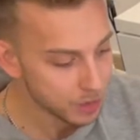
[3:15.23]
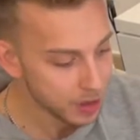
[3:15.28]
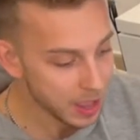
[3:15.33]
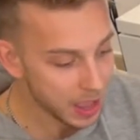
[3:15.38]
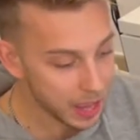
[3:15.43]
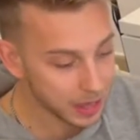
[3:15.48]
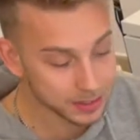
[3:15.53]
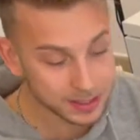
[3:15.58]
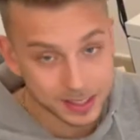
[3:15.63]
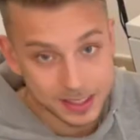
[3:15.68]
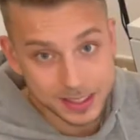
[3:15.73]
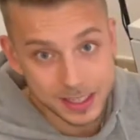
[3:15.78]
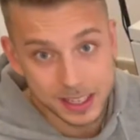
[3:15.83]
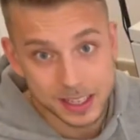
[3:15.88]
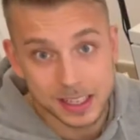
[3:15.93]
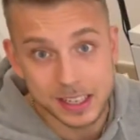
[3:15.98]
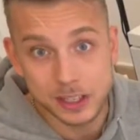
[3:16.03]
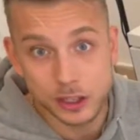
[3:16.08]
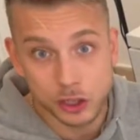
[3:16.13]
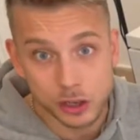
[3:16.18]
I
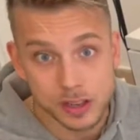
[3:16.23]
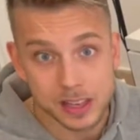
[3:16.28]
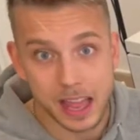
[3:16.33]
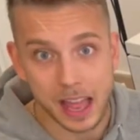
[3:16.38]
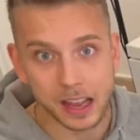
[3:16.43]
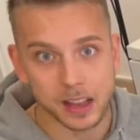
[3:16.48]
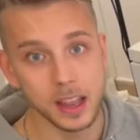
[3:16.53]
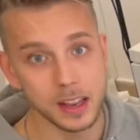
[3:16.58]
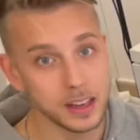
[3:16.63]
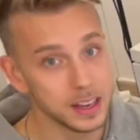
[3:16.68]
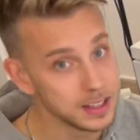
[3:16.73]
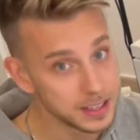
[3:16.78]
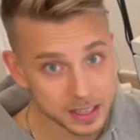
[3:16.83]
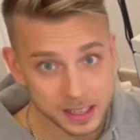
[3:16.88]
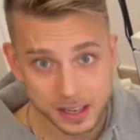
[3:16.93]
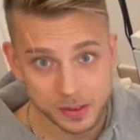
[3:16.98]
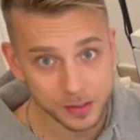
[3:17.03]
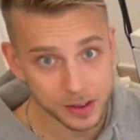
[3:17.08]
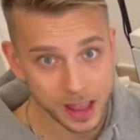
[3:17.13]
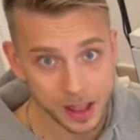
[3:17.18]
succeeded in doing that, and I didn't
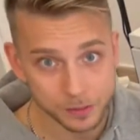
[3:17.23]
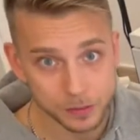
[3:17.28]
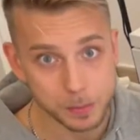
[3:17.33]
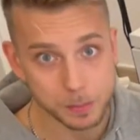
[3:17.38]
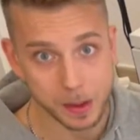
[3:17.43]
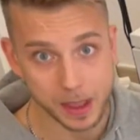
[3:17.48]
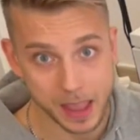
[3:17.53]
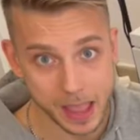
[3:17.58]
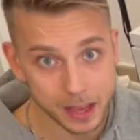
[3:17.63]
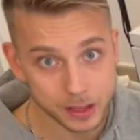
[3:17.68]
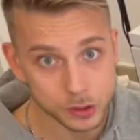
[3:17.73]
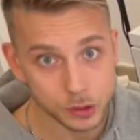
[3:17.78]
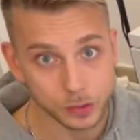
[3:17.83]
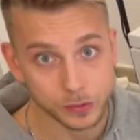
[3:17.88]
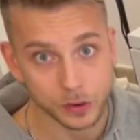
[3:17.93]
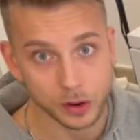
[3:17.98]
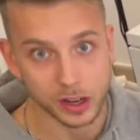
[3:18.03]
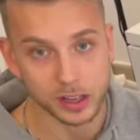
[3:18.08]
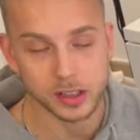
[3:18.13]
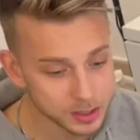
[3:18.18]
even have to pay extra
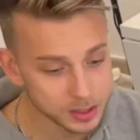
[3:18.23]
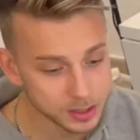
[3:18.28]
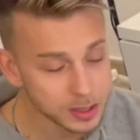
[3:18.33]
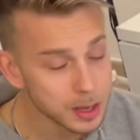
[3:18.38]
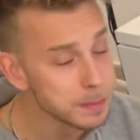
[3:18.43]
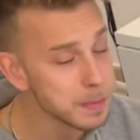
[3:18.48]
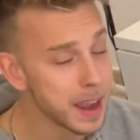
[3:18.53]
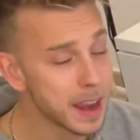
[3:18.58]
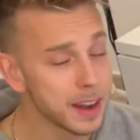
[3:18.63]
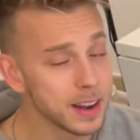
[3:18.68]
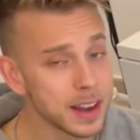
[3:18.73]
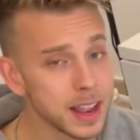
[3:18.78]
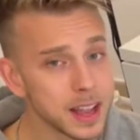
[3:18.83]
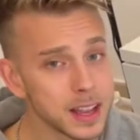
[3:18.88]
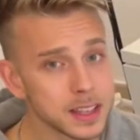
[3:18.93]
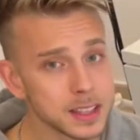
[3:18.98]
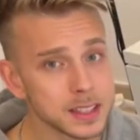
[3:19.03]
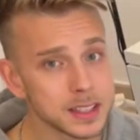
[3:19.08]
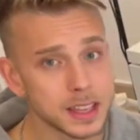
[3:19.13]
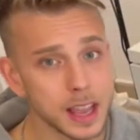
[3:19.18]
for it. Because some
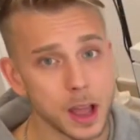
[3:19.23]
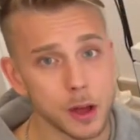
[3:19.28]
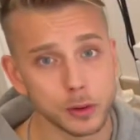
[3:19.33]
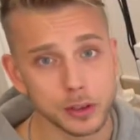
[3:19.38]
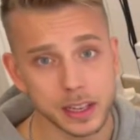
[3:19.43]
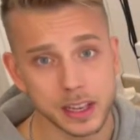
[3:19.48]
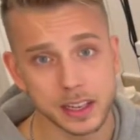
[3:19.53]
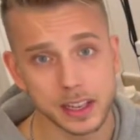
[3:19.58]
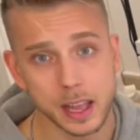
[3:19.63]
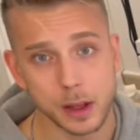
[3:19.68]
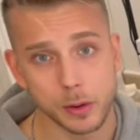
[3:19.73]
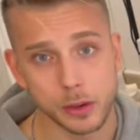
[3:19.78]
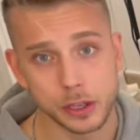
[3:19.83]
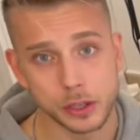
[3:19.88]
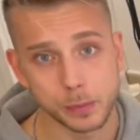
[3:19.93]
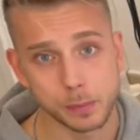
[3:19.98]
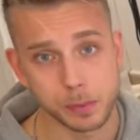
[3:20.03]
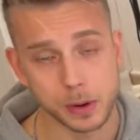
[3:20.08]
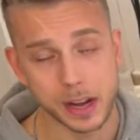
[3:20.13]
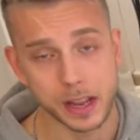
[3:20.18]
airlines, they only allow you
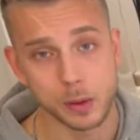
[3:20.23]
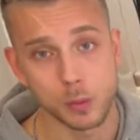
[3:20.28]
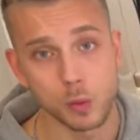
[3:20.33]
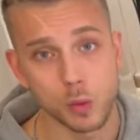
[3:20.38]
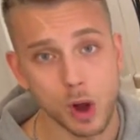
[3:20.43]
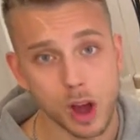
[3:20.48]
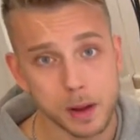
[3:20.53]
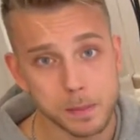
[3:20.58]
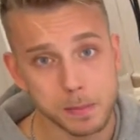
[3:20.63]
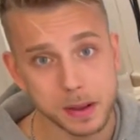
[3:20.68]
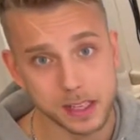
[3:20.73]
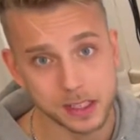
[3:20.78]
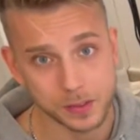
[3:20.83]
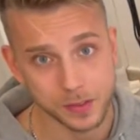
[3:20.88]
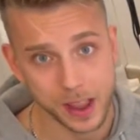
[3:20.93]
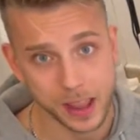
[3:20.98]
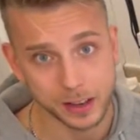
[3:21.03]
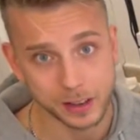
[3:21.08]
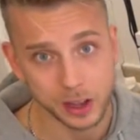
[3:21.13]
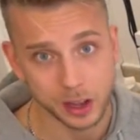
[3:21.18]
to bring one piece of
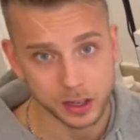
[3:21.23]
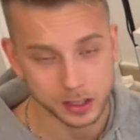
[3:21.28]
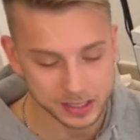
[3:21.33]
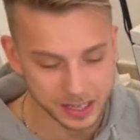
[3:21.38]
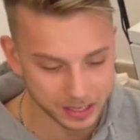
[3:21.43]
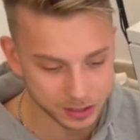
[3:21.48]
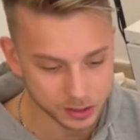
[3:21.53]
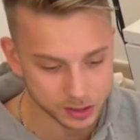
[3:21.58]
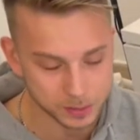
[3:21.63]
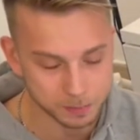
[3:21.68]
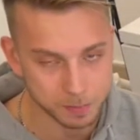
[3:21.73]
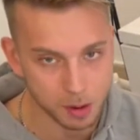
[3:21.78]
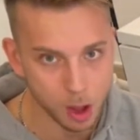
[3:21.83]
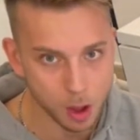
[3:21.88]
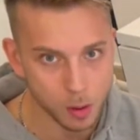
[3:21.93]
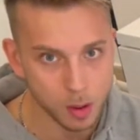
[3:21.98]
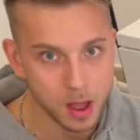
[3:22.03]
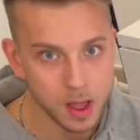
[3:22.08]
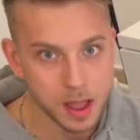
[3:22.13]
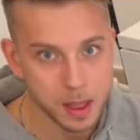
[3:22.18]
hand luggage, like a
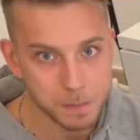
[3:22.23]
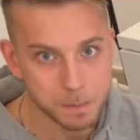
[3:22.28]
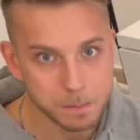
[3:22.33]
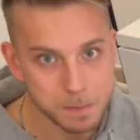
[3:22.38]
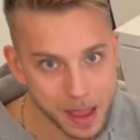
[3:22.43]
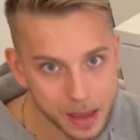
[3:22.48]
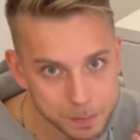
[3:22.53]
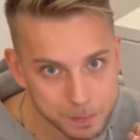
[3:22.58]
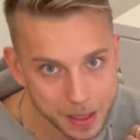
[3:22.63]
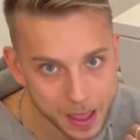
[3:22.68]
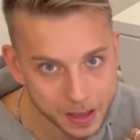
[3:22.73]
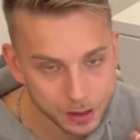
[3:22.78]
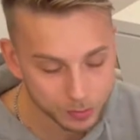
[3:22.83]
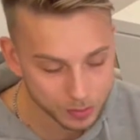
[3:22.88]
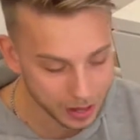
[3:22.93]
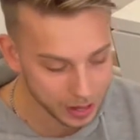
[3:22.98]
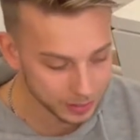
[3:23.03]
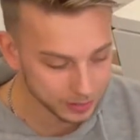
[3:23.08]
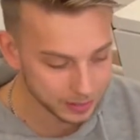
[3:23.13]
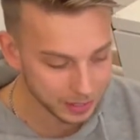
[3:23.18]
small backpack,
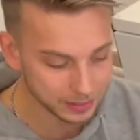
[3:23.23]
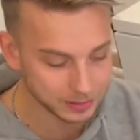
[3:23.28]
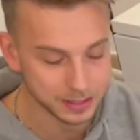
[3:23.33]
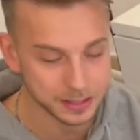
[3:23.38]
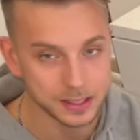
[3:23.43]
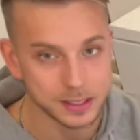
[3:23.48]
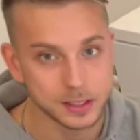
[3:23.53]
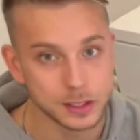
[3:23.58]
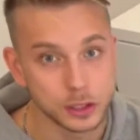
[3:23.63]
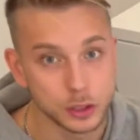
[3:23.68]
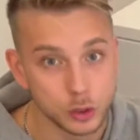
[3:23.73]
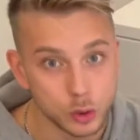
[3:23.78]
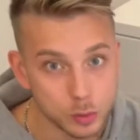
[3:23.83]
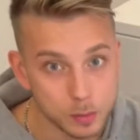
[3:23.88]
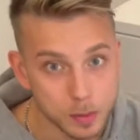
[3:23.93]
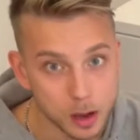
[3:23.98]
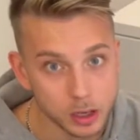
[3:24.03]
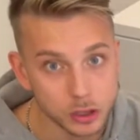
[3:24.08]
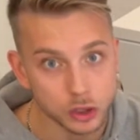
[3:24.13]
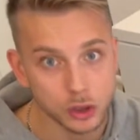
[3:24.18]
right? Like, this is too
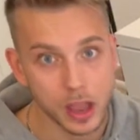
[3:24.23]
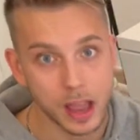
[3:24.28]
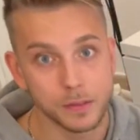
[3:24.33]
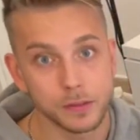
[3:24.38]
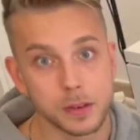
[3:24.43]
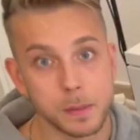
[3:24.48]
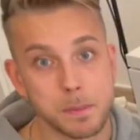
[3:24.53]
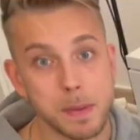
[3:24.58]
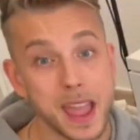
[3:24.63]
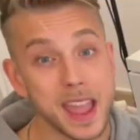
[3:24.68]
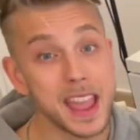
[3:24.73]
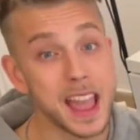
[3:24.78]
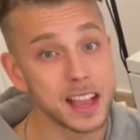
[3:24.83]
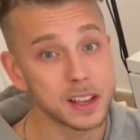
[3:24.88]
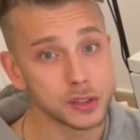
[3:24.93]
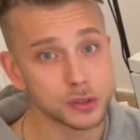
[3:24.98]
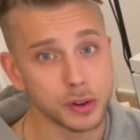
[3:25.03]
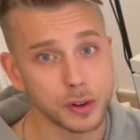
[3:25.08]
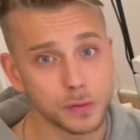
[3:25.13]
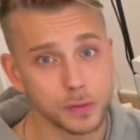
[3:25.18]
much. You have to pay
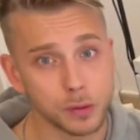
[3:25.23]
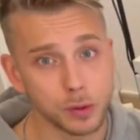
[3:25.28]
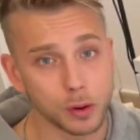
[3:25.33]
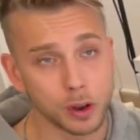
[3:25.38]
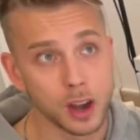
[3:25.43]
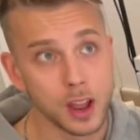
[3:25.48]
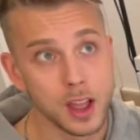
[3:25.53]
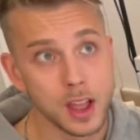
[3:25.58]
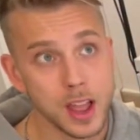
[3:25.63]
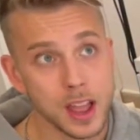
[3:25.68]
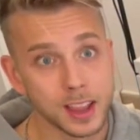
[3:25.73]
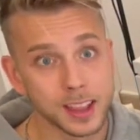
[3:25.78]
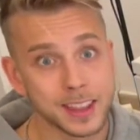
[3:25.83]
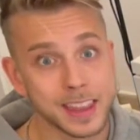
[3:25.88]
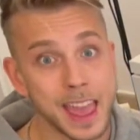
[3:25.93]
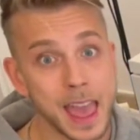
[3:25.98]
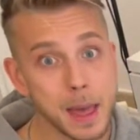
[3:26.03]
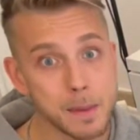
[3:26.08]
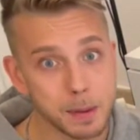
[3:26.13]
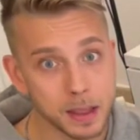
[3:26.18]
extra for
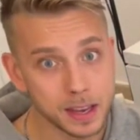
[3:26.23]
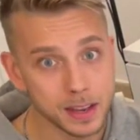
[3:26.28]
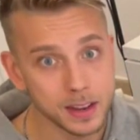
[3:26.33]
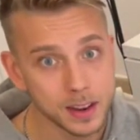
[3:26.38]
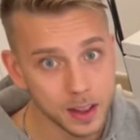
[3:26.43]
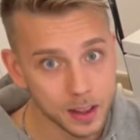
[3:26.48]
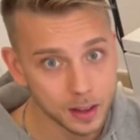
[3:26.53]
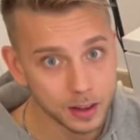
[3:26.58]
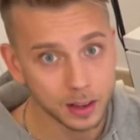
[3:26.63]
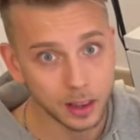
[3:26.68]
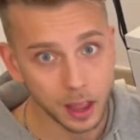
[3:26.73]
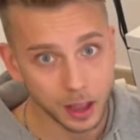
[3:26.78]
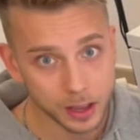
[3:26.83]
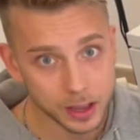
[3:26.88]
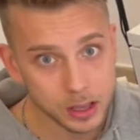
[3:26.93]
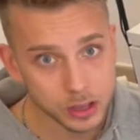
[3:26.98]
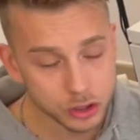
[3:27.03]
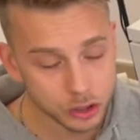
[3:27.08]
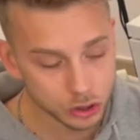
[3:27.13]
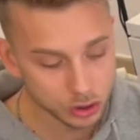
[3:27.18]
cabin
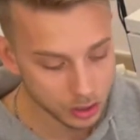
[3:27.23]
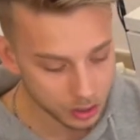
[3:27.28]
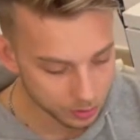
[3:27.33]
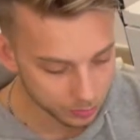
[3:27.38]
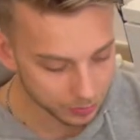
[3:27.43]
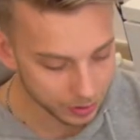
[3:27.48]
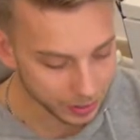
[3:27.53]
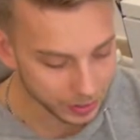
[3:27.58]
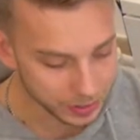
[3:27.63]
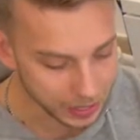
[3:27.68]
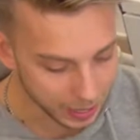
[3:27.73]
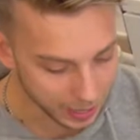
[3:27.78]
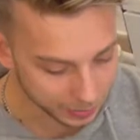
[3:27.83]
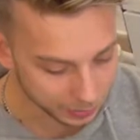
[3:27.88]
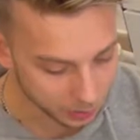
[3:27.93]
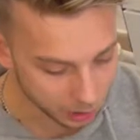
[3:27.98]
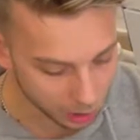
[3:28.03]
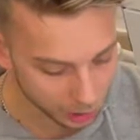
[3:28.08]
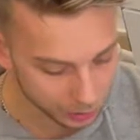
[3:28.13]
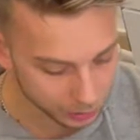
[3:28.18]
luggage, right?
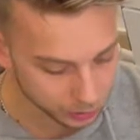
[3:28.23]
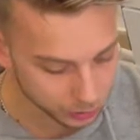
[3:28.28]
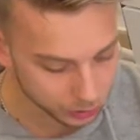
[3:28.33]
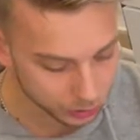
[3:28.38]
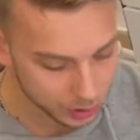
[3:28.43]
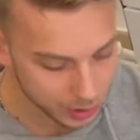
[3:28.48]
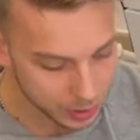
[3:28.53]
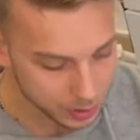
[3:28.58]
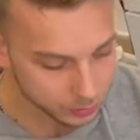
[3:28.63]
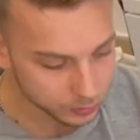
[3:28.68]
Hand luggage.